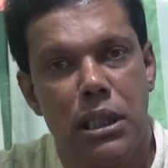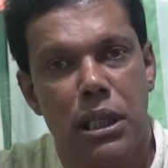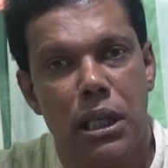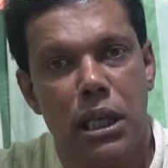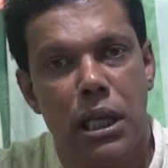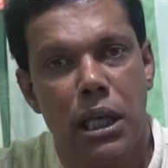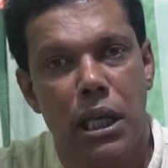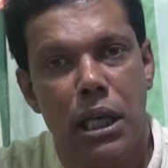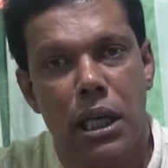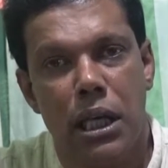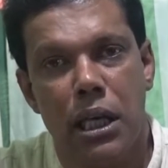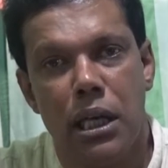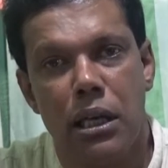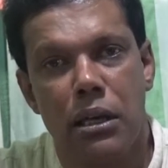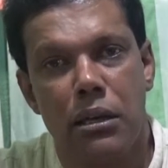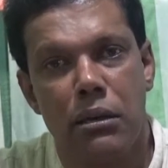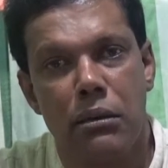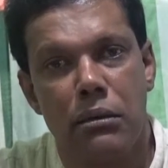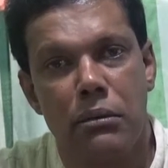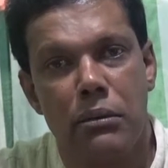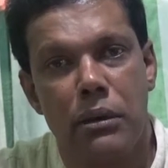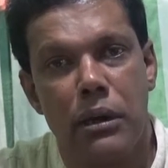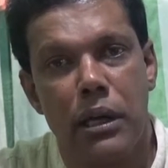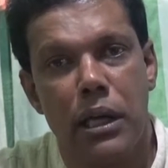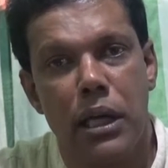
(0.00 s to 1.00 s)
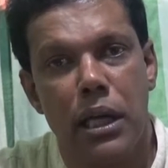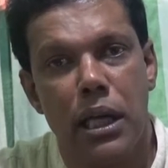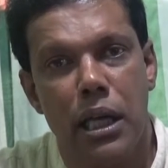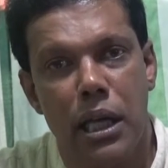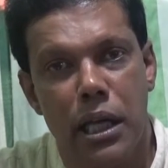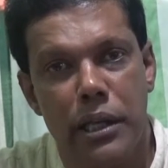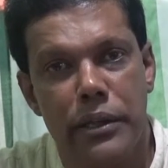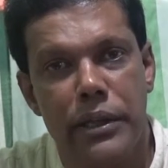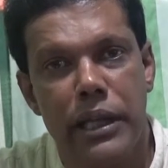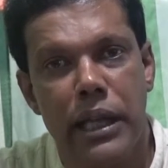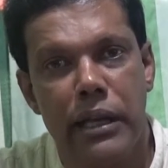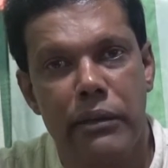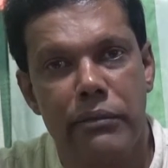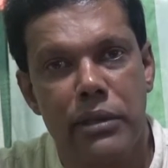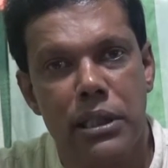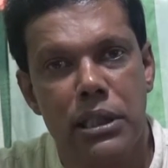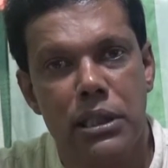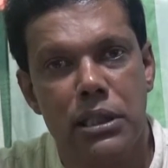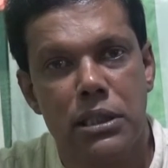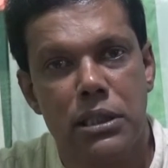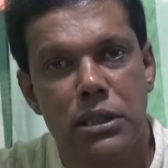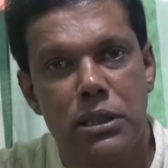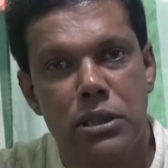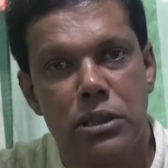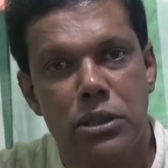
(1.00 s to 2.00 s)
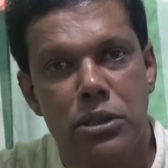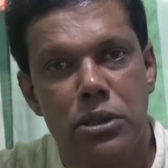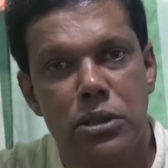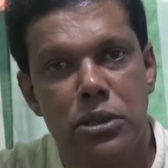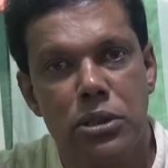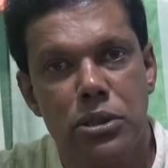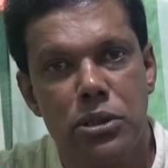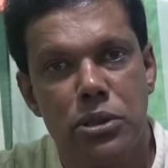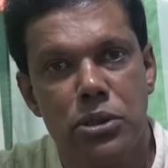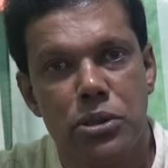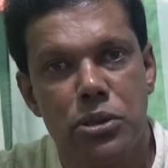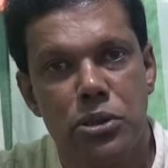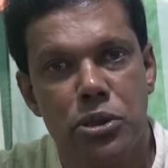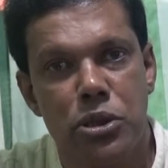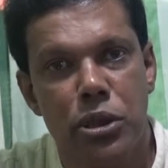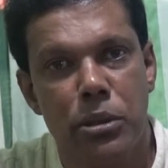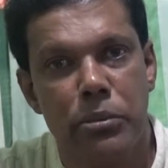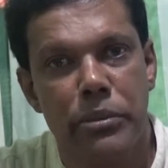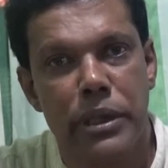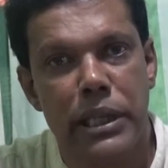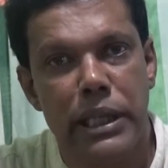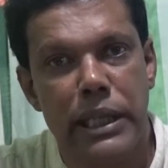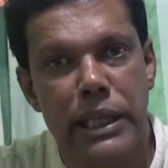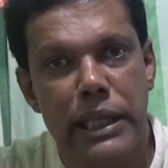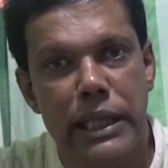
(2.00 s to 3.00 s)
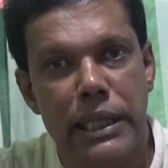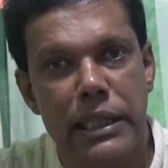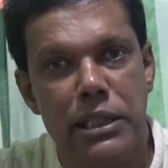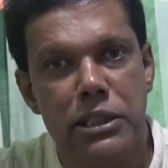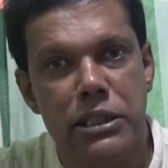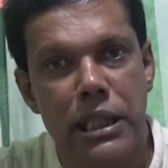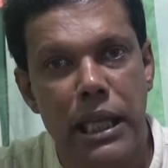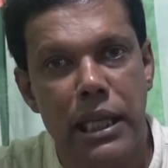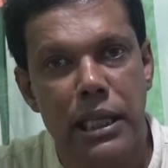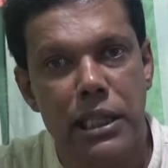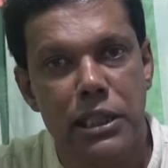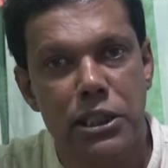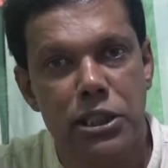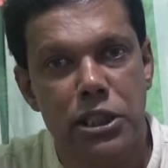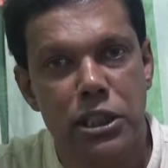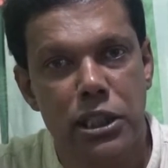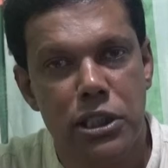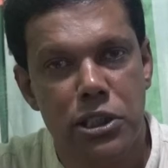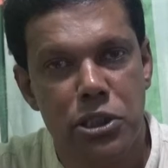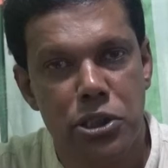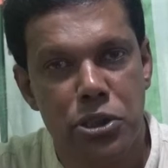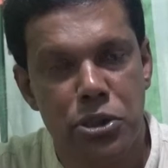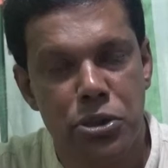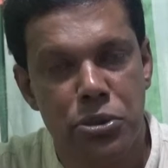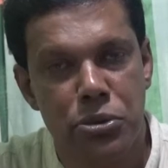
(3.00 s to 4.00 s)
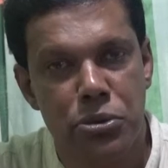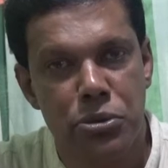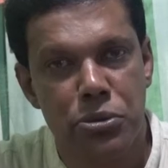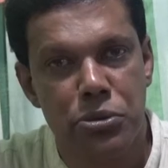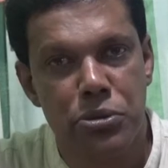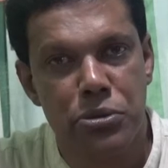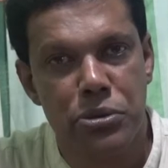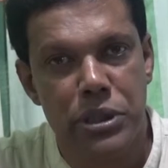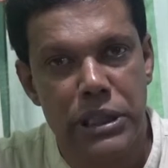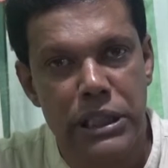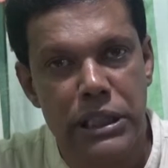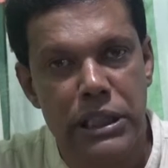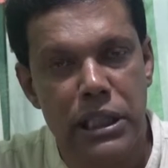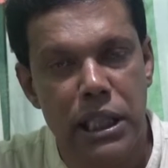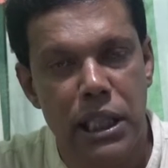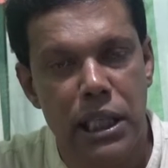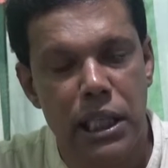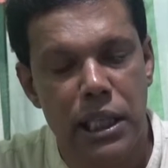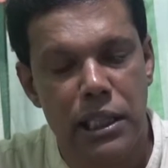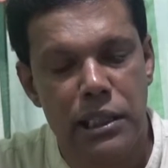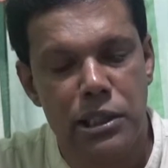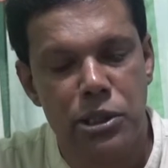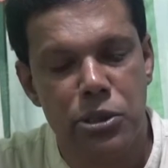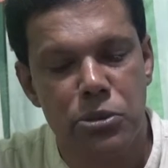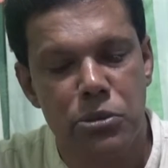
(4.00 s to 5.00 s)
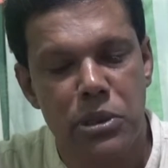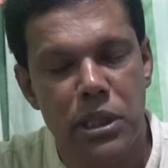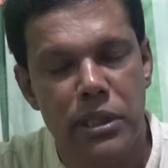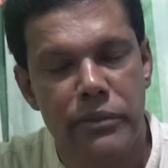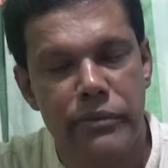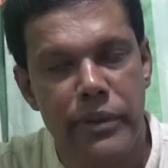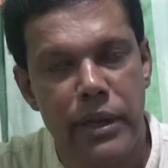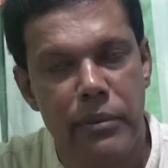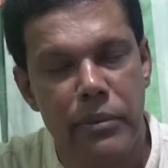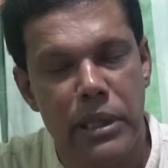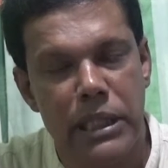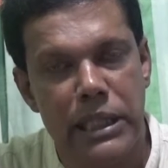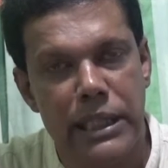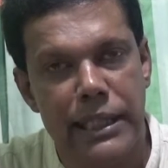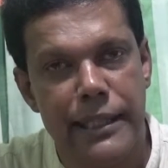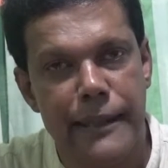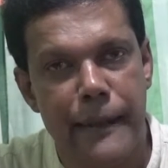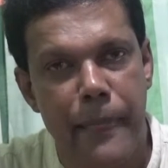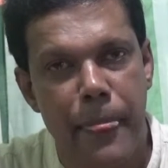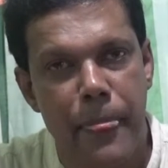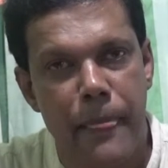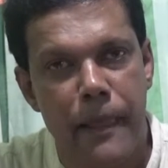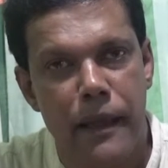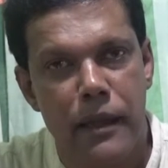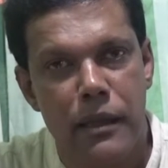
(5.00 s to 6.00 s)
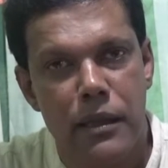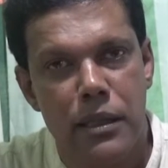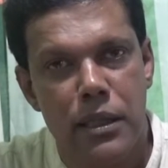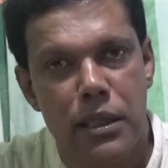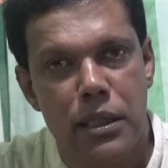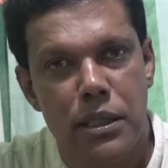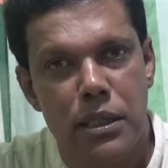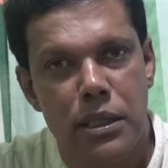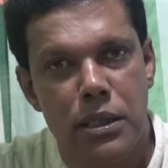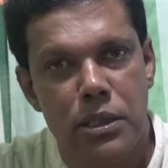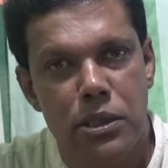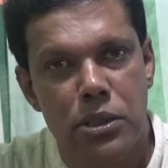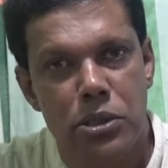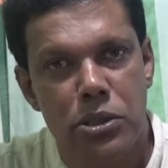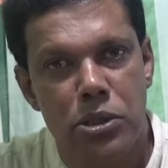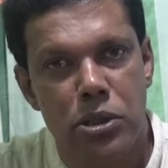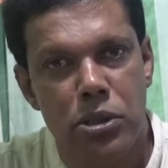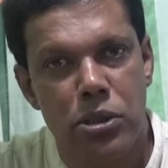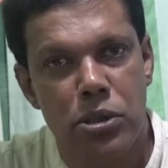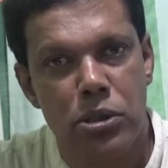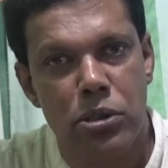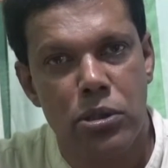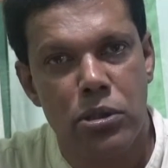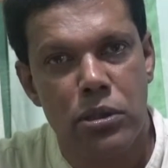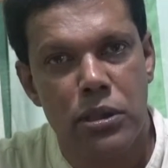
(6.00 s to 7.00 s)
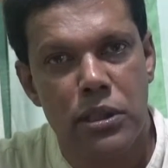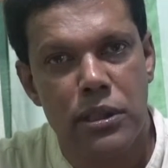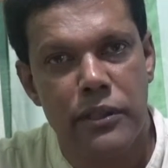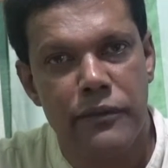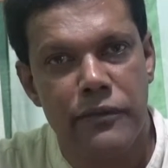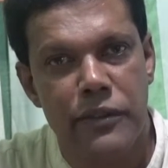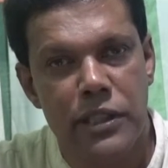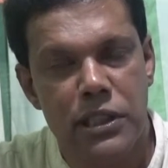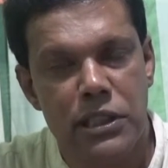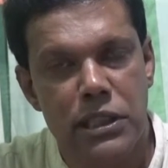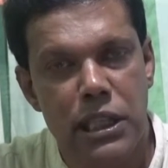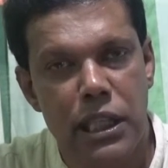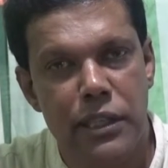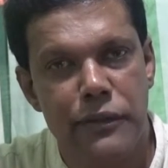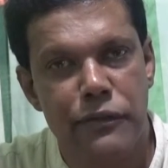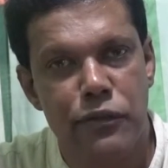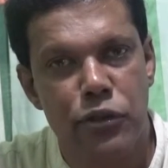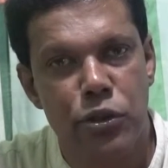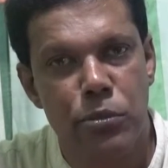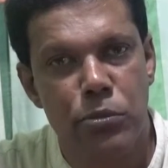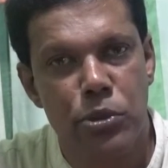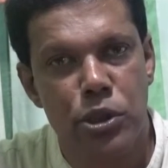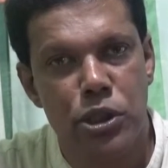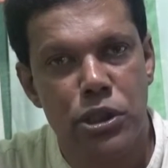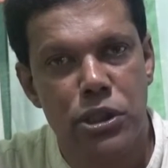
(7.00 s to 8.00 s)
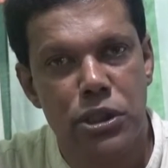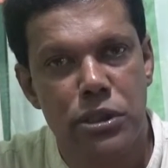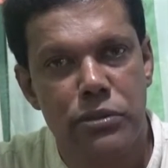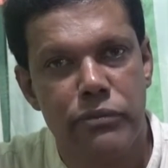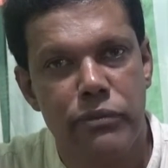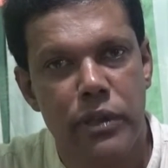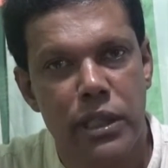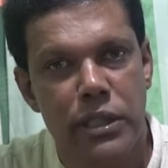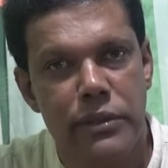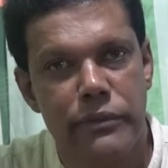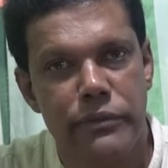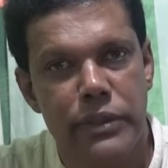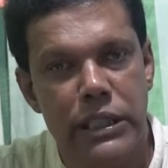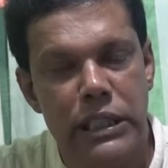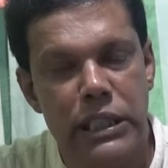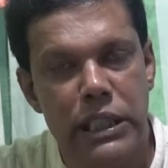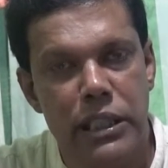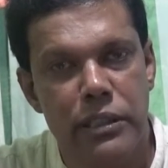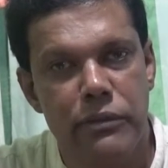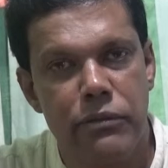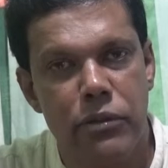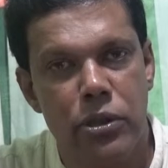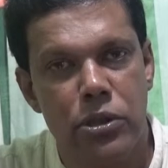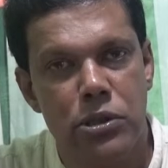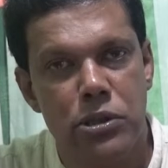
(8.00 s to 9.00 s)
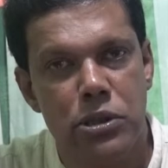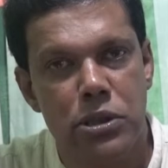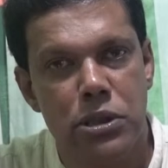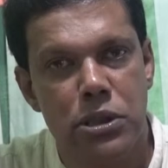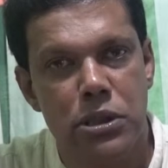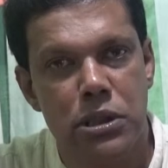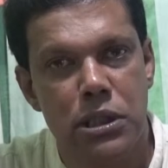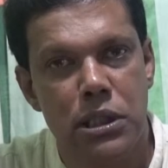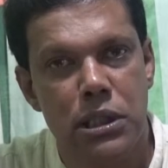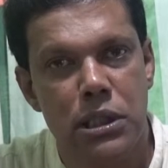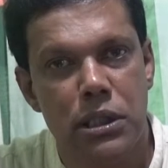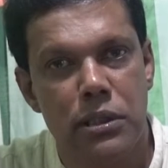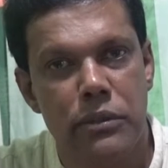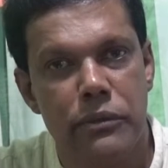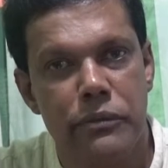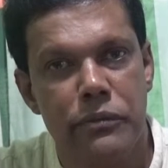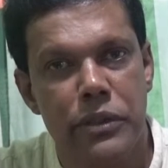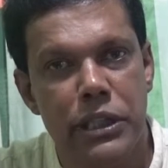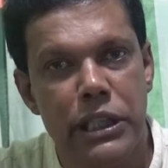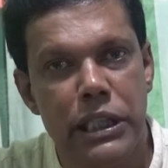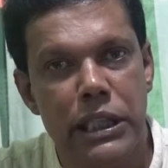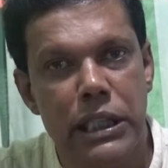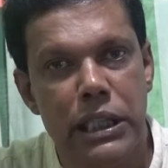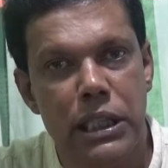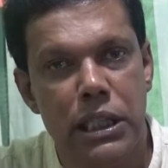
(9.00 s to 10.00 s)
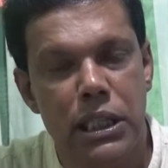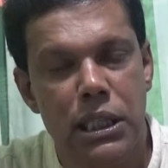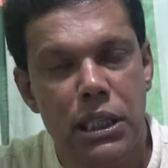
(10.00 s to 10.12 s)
and there were so many challenges to Rita and to her family. So the first and foremost what we did was we